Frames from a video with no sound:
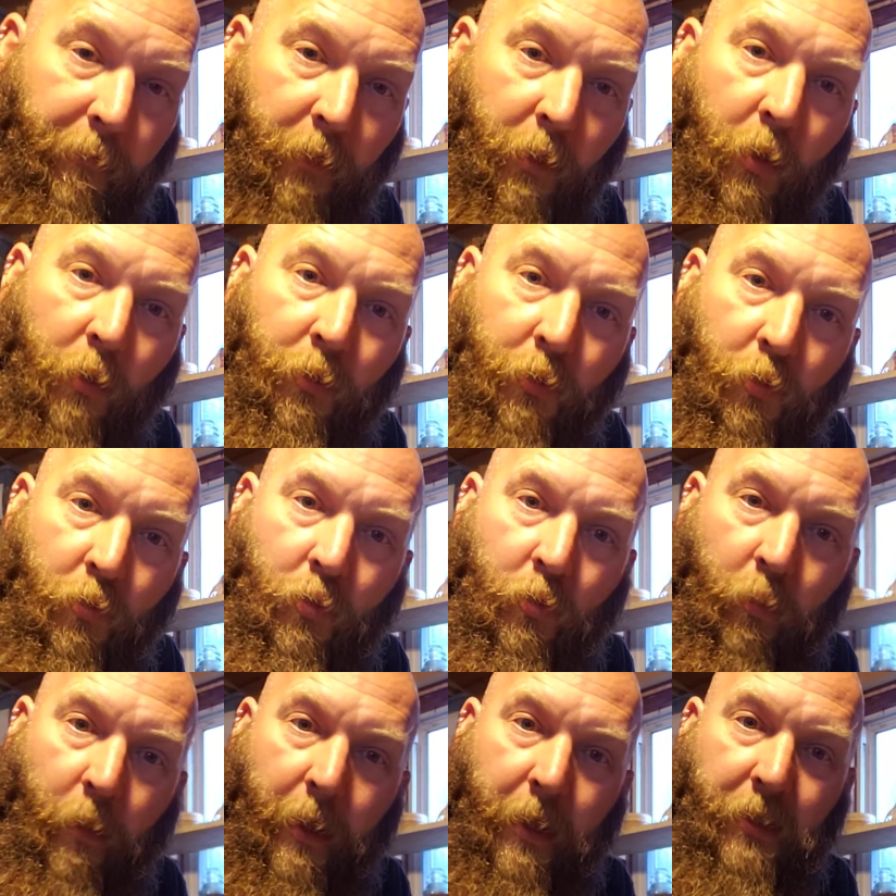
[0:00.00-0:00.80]
to go too
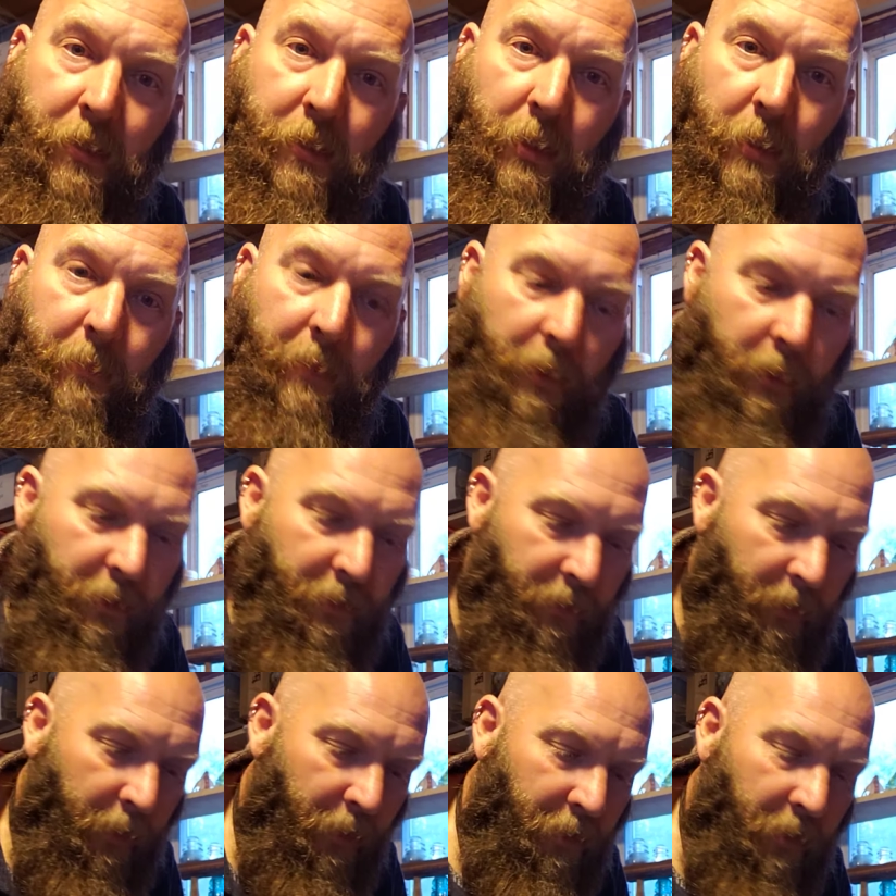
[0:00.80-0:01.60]
crazy
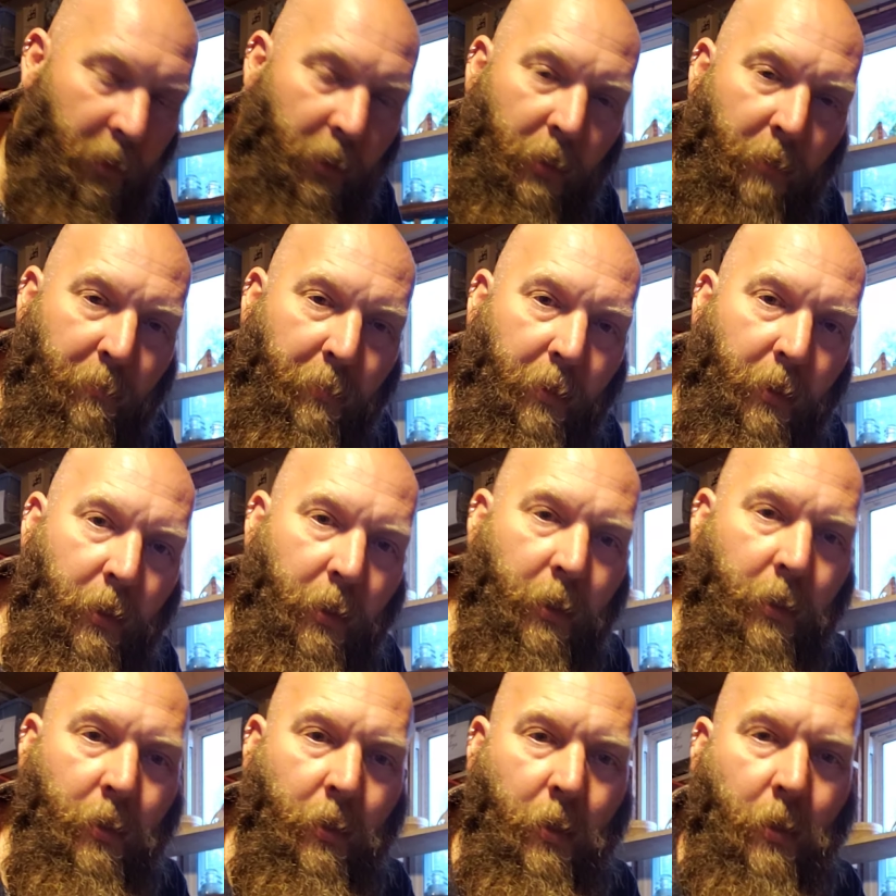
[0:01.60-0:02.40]
because these are going to
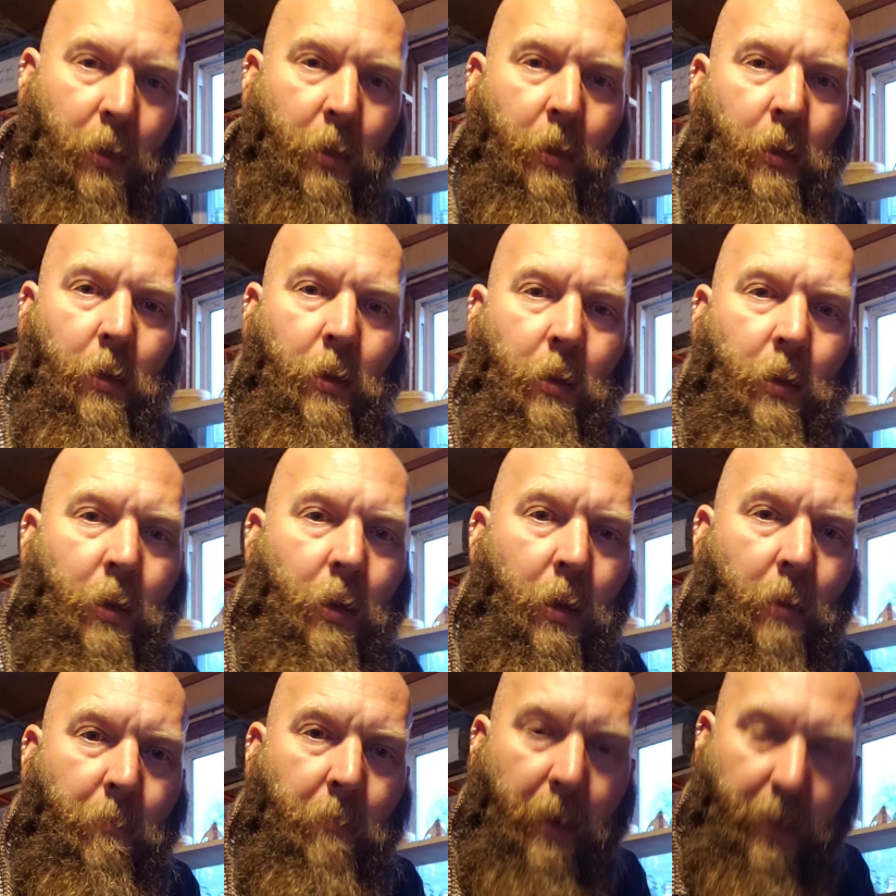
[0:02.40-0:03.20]
be
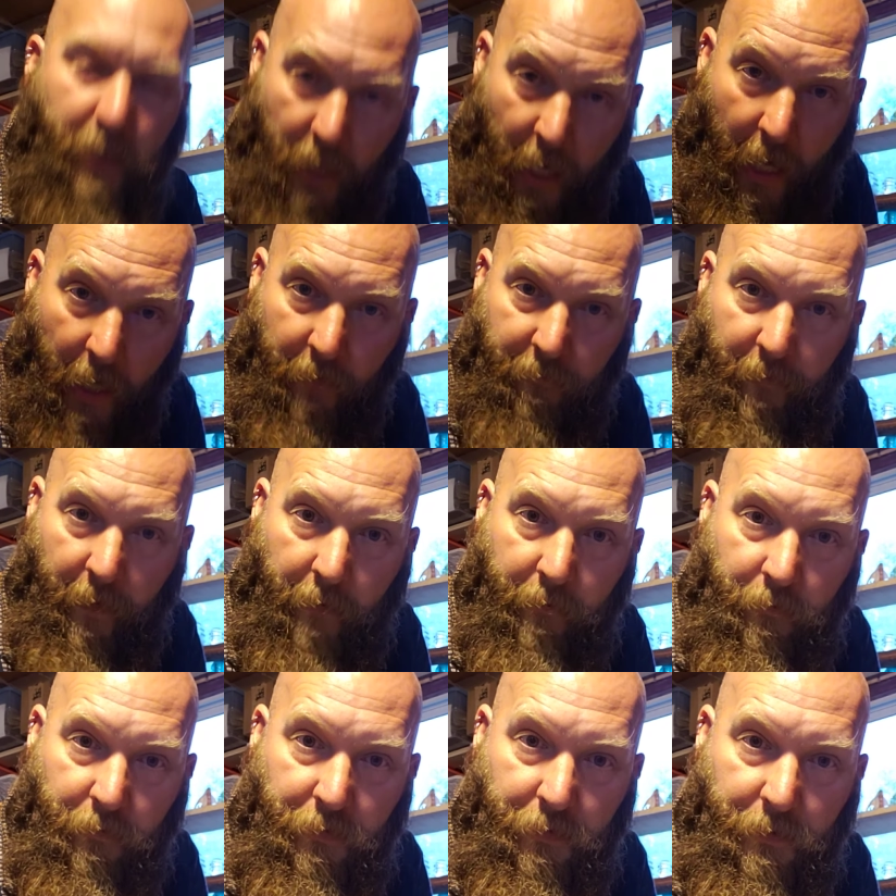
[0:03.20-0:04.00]
my cock
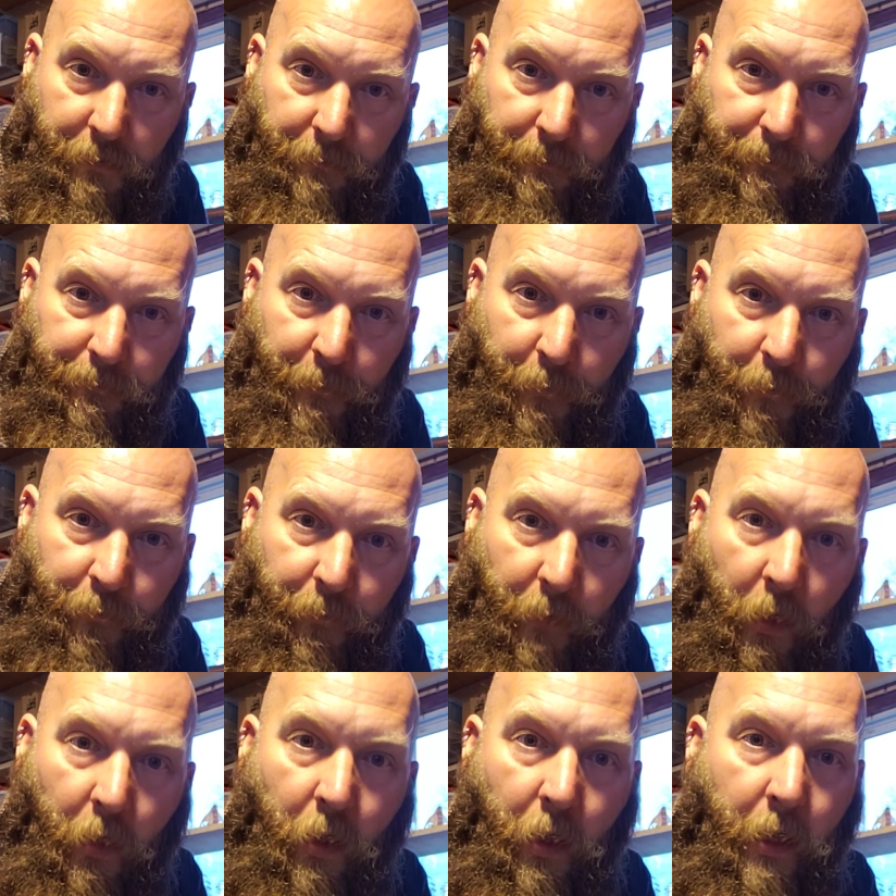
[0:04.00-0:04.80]
feathers.
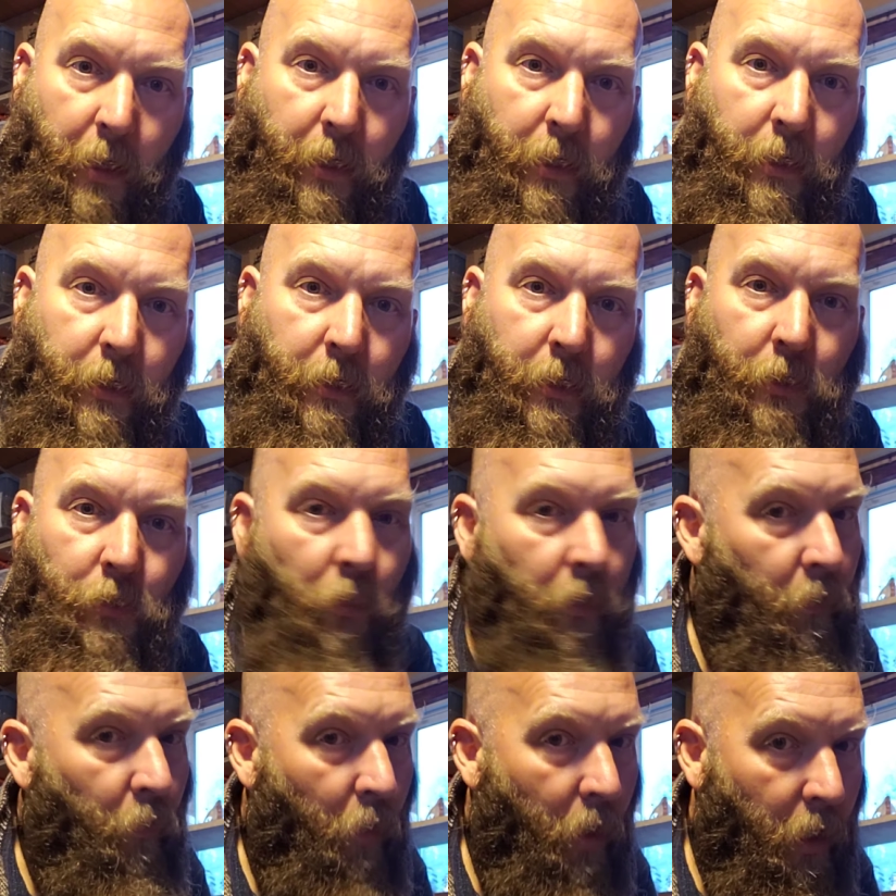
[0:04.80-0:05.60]
Alright, there's
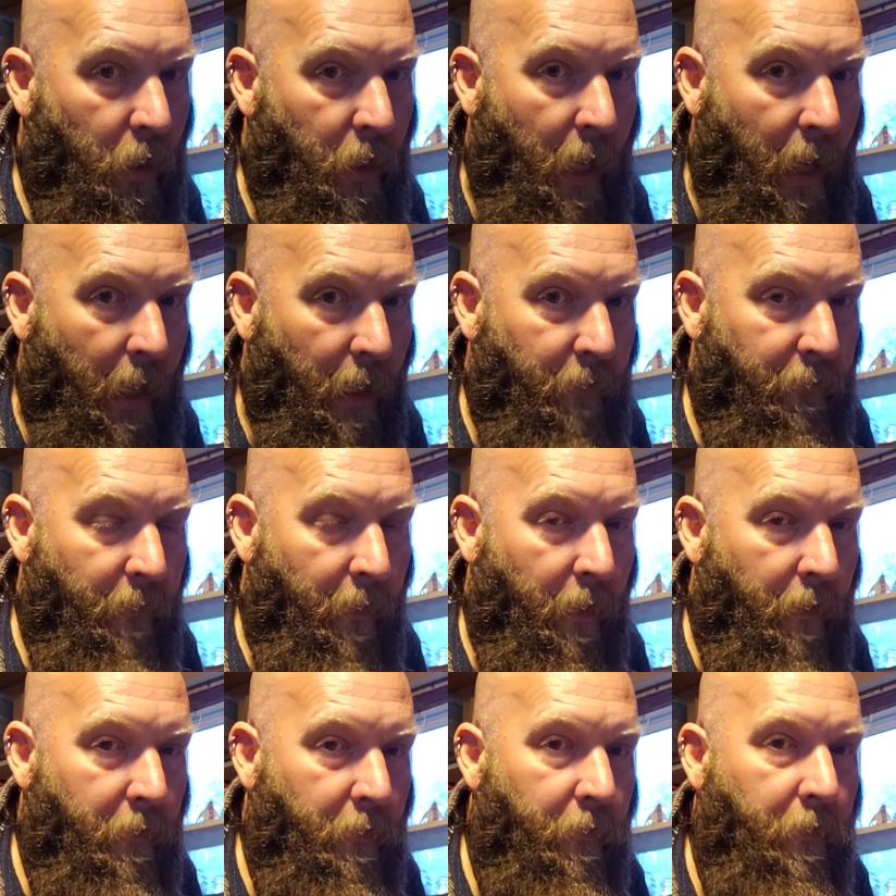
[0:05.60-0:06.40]
only one cock
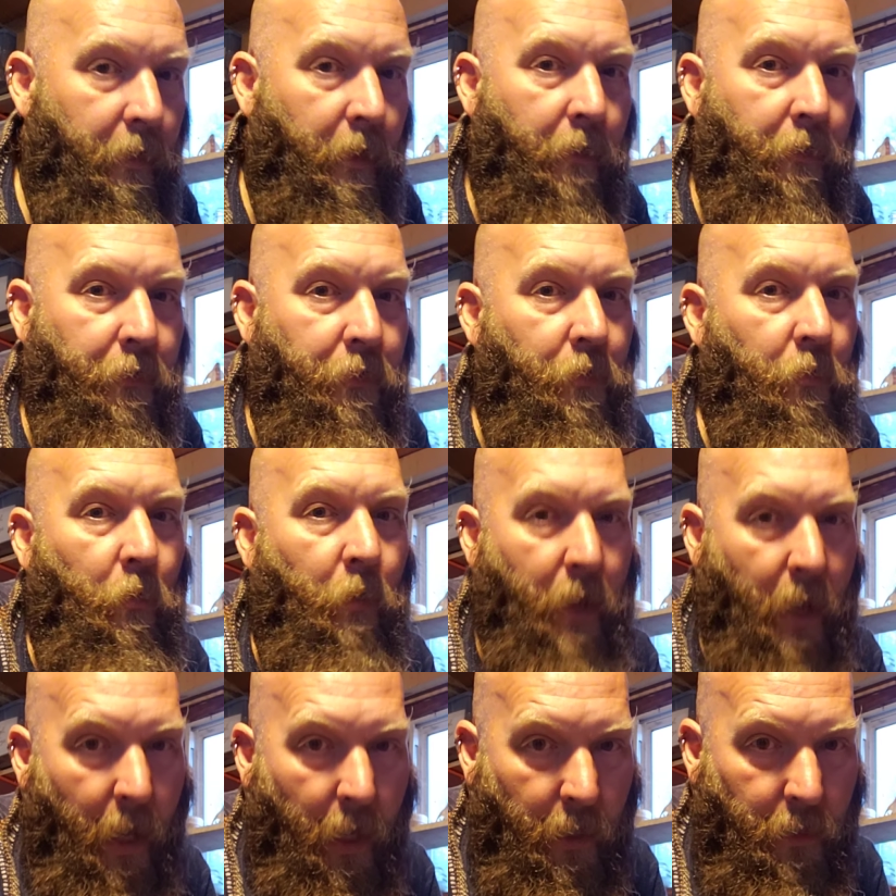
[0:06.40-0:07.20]
feather. The other two are
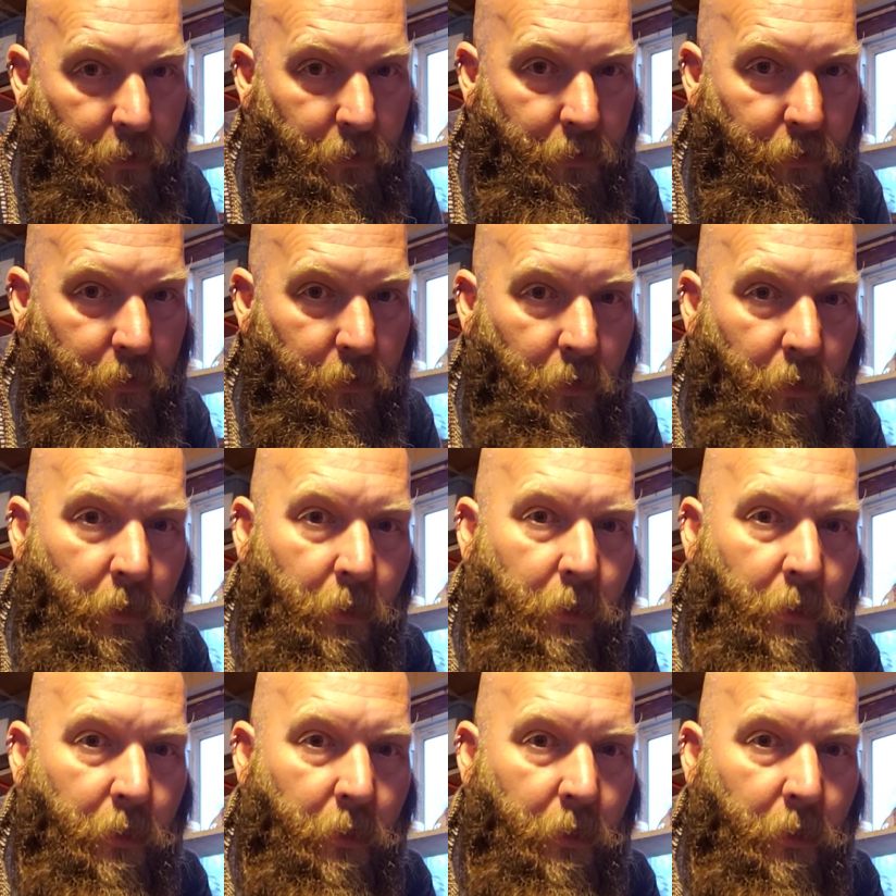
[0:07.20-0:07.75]
hens.